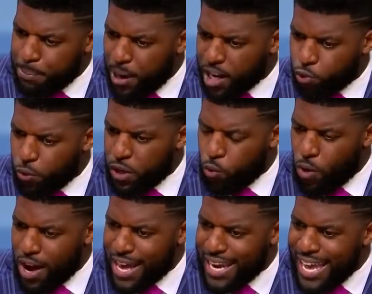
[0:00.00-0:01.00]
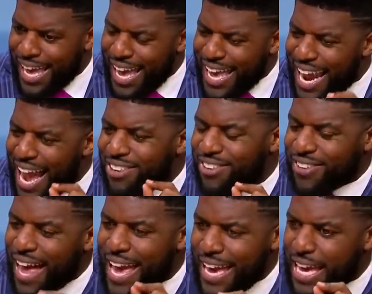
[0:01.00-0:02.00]
the Bucks week one, and I
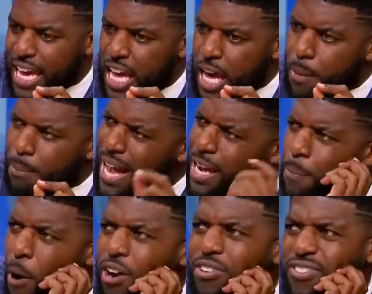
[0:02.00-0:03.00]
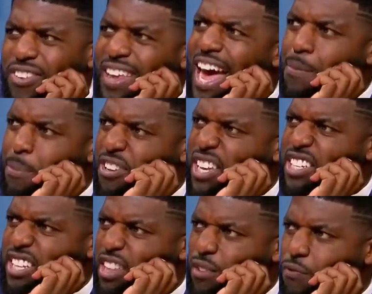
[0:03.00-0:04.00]
say, Micah Parsons is out of
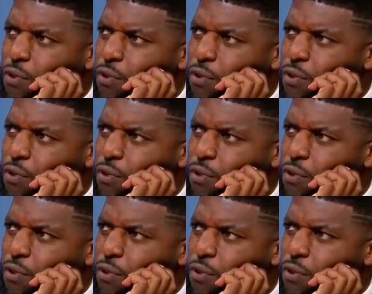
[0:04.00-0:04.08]
position in the